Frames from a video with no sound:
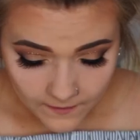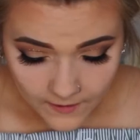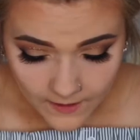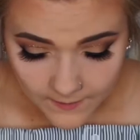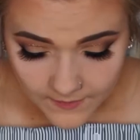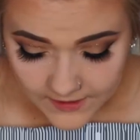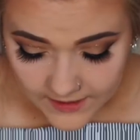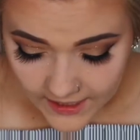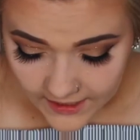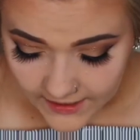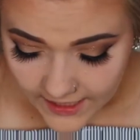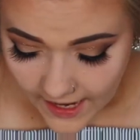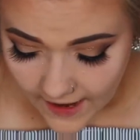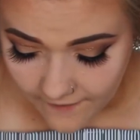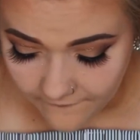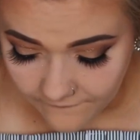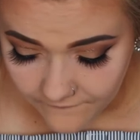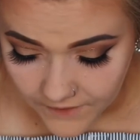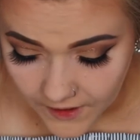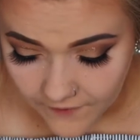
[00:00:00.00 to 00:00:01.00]
going to take
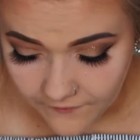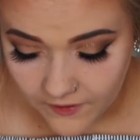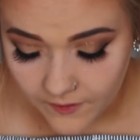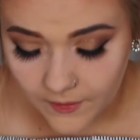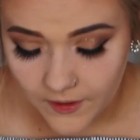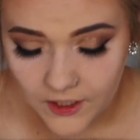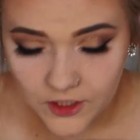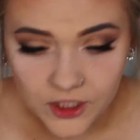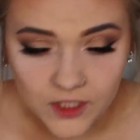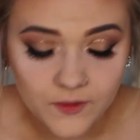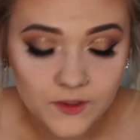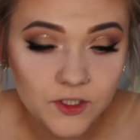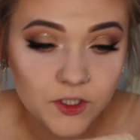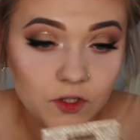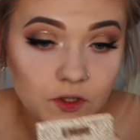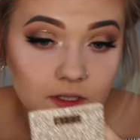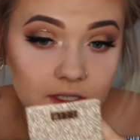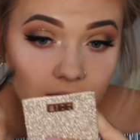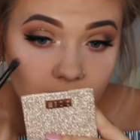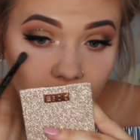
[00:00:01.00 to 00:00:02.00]
that fluffy brush I was
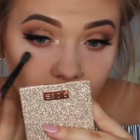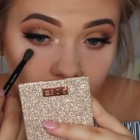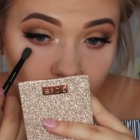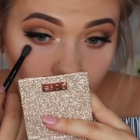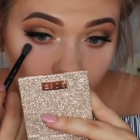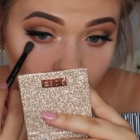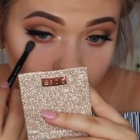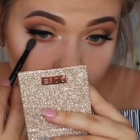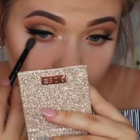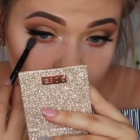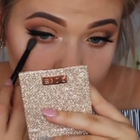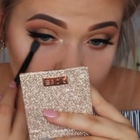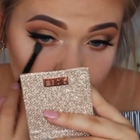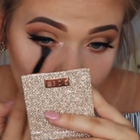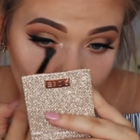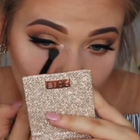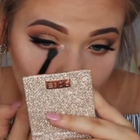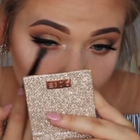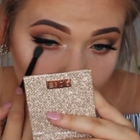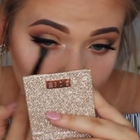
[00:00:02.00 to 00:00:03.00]
using for the
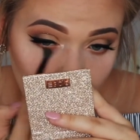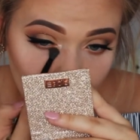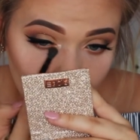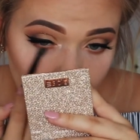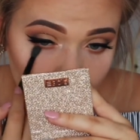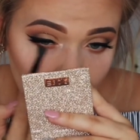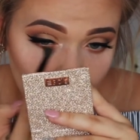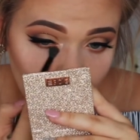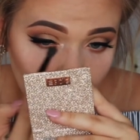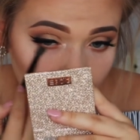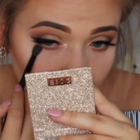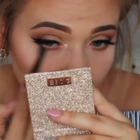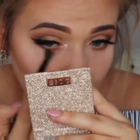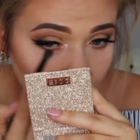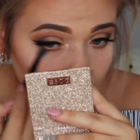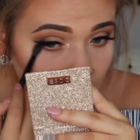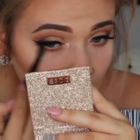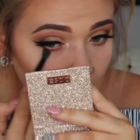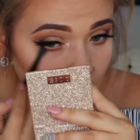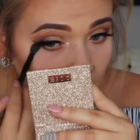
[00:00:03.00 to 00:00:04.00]
top part
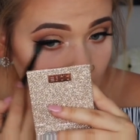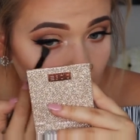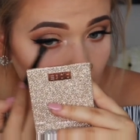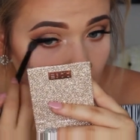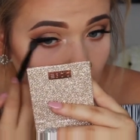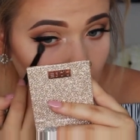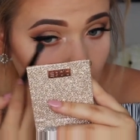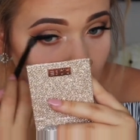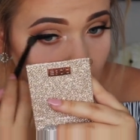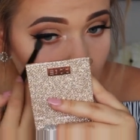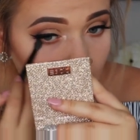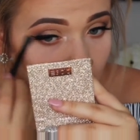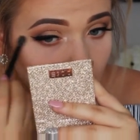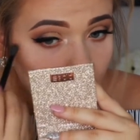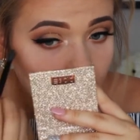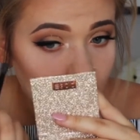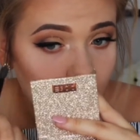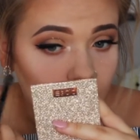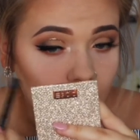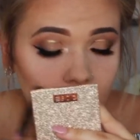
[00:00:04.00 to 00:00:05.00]

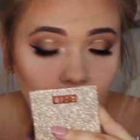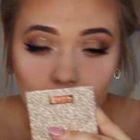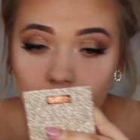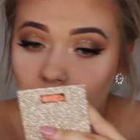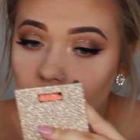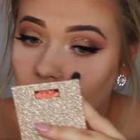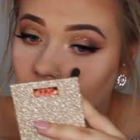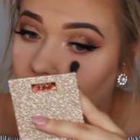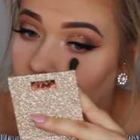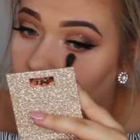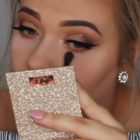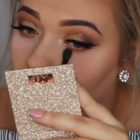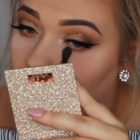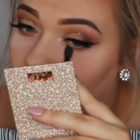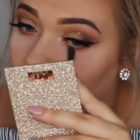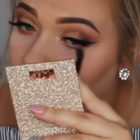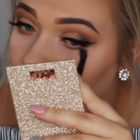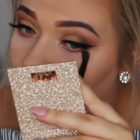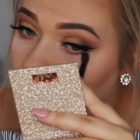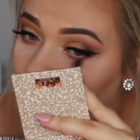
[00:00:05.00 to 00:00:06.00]
and
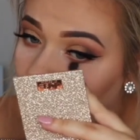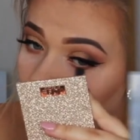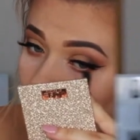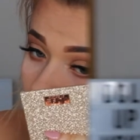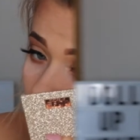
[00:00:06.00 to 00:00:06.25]
blend.